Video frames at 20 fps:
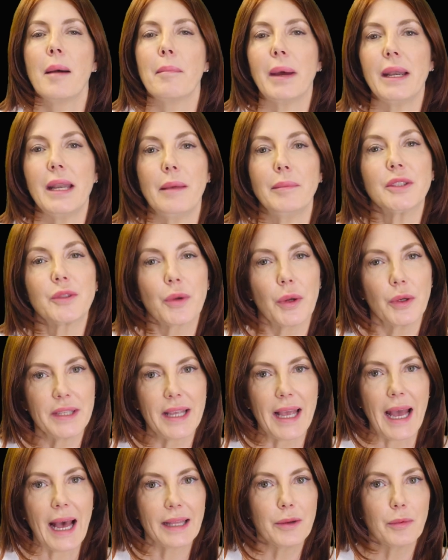My name is
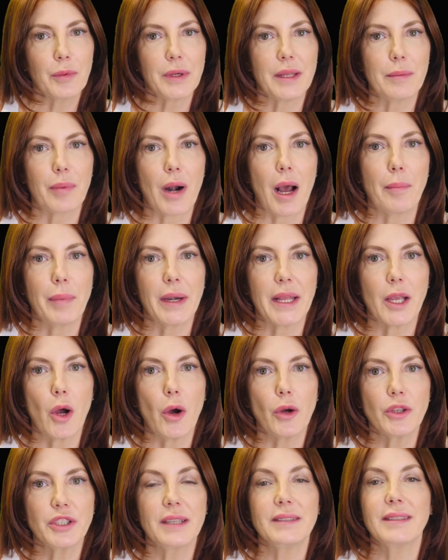Rosie Allen with the Property
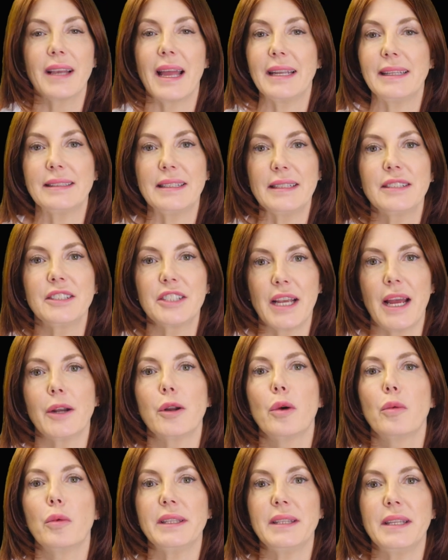Coaches, and in this
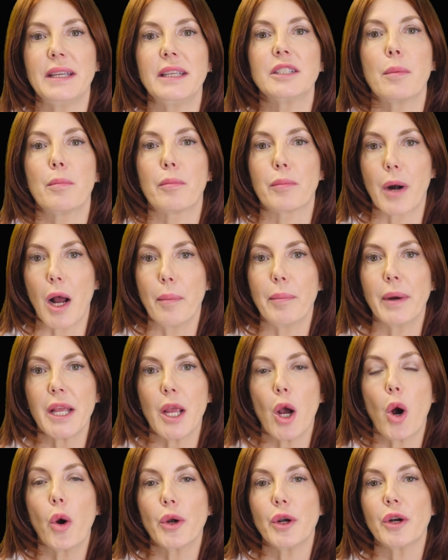channel we teach property
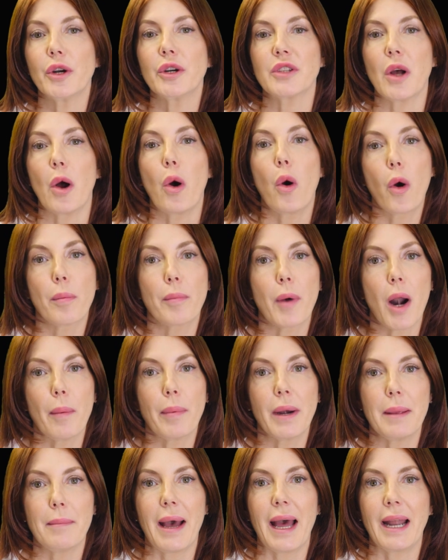owners or
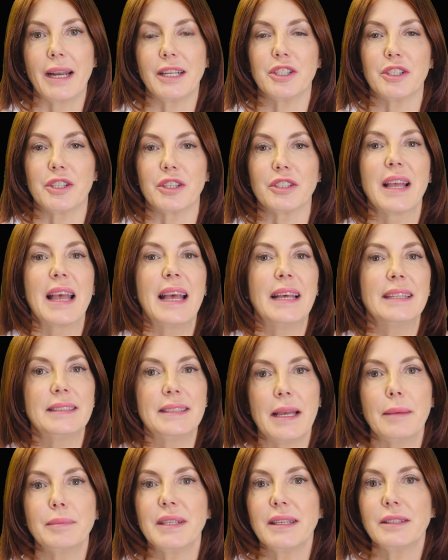property managers
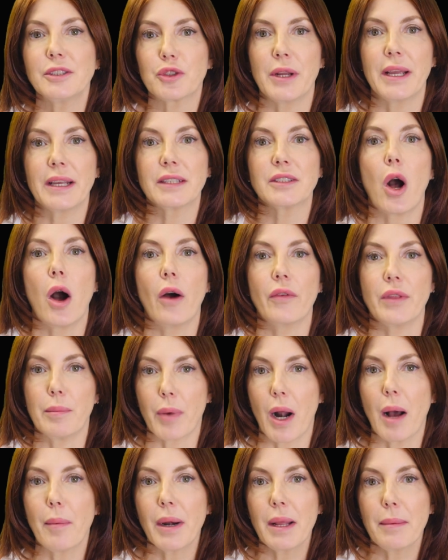tips and tricks of the
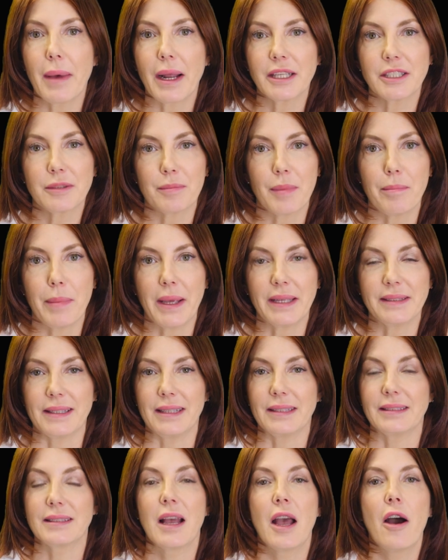property management
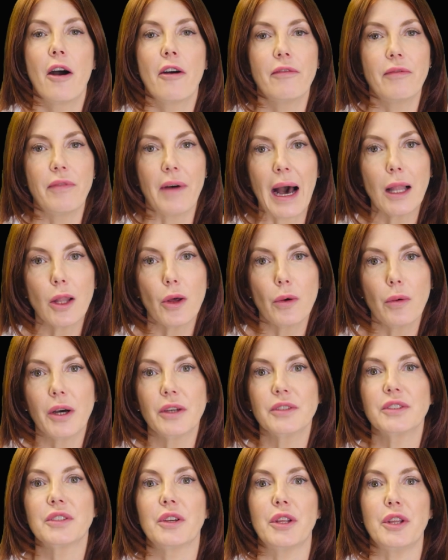business. Follow
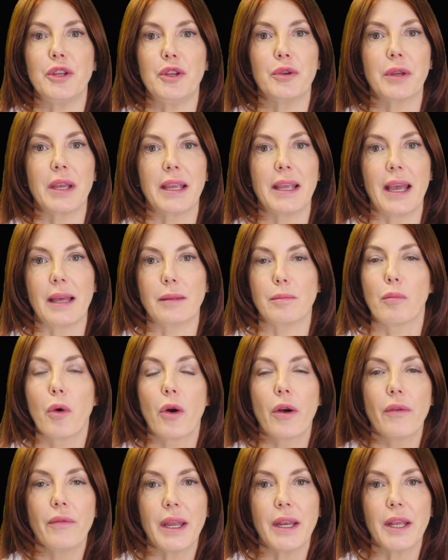us so that you can get
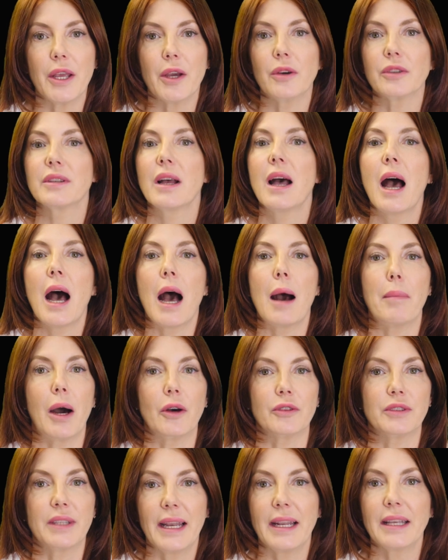more videos
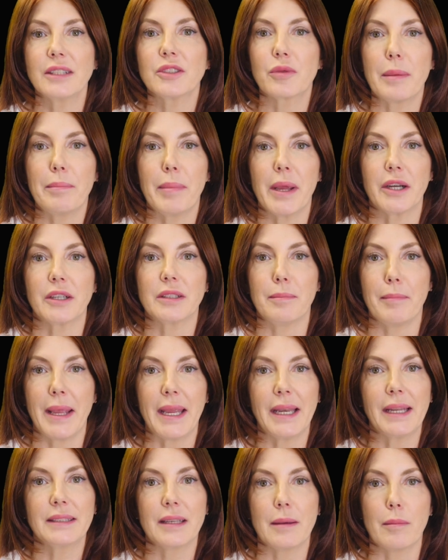about tenants, repairs,
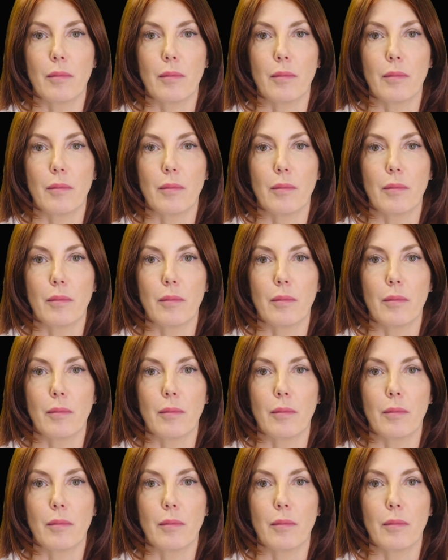maintenance, and